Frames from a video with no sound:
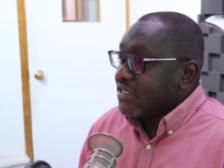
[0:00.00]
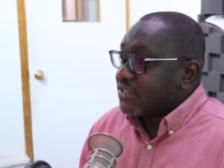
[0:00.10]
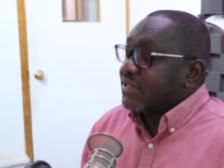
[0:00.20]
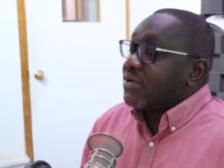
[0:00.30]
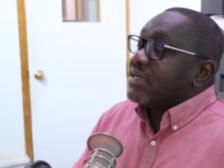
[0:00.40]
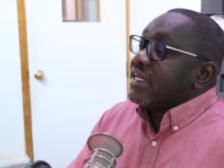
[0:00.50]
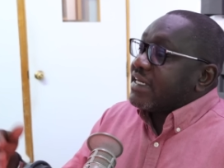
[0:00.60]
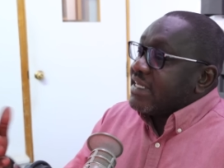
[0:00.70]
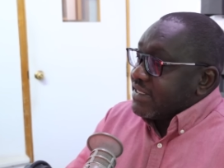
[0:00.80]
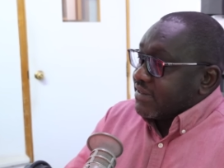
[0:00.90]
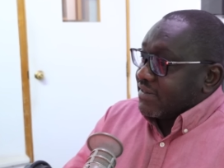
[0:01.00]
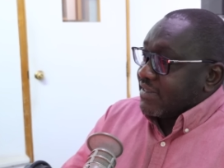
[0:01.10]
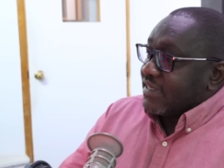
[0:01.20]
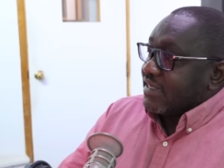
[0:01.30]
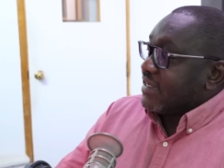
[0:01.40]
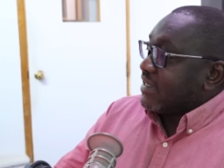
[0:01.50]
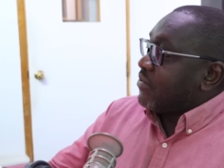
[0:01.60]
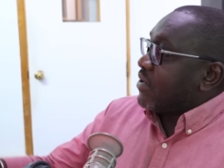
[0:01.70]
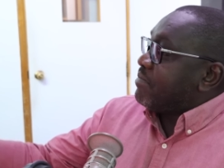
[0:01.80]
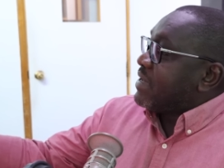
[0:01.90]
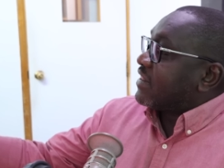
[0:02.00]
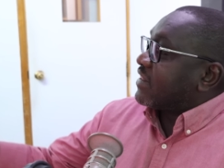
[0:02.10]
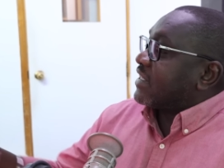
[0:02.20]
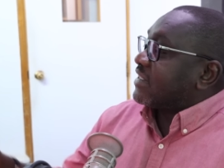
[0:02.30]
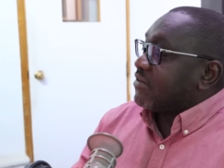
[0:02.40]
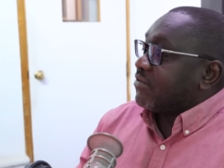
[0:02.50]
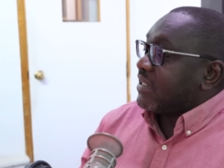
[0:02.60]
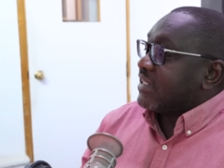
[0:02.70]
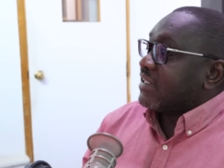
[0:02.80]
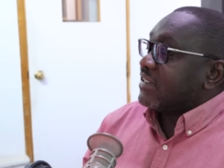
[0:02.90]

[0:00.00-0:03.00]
So the only reason we are being threatened with